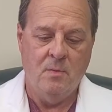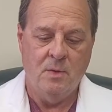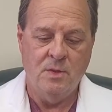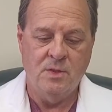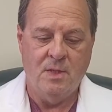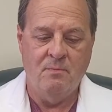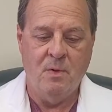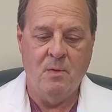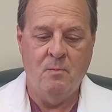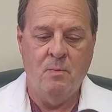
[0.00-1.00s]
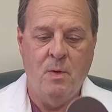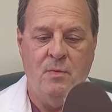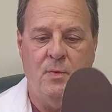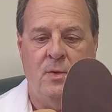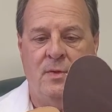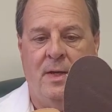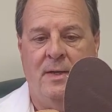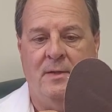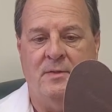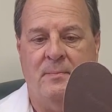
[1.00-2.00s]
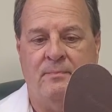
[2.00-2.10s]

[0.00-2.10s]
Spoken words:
which is on both orthotics.